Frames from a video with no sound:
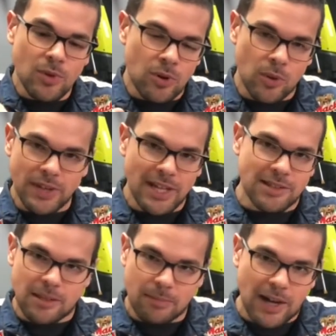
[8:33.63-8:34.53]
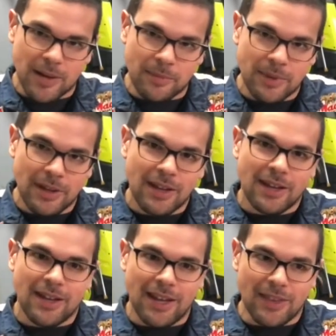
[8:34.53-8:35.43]
all the way down to the bottom.
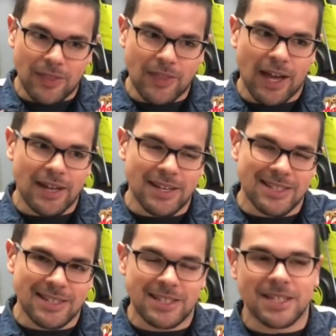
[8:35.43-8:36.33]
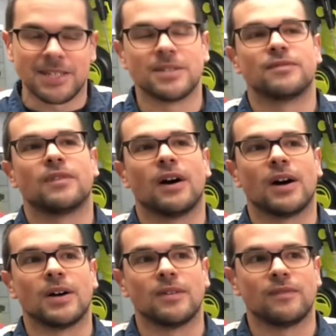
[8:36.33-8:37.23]
And that is indicative
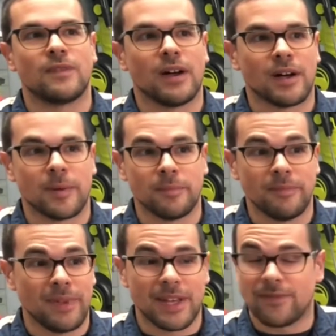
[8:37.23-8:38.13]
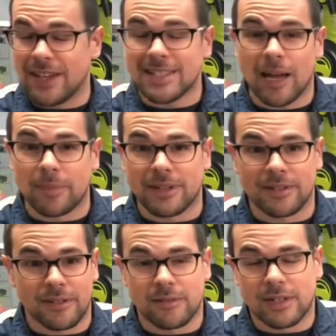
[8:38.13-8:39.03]
of an event happening,
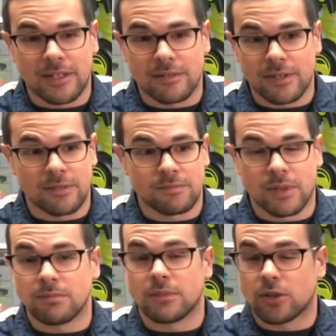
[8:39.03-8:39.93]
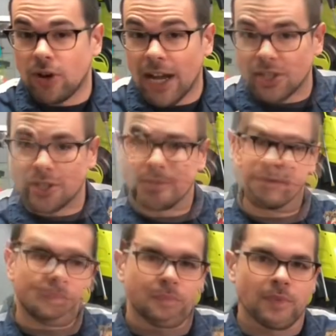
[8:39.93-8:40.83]
a crash.
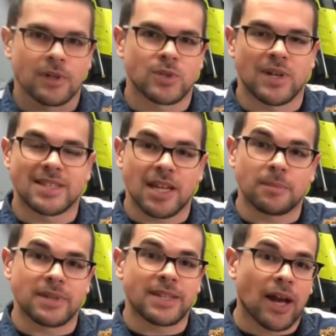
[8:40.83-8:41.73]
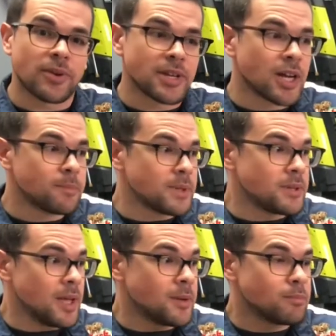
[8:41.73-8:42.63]
So as I'm gowning up
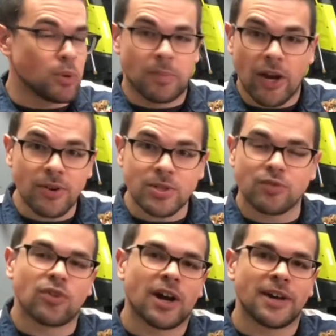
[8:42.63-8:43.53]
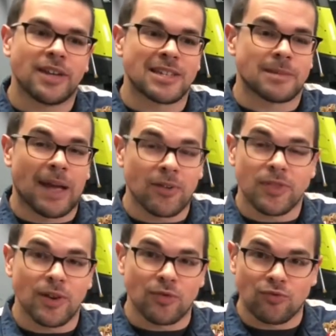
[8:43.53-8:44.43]
and preparing to ride, as I'm
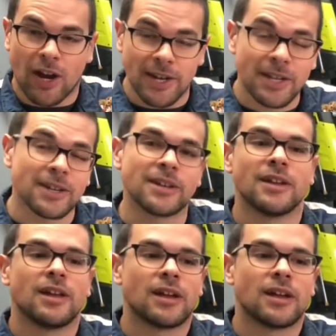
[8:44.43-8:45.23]
out there riding,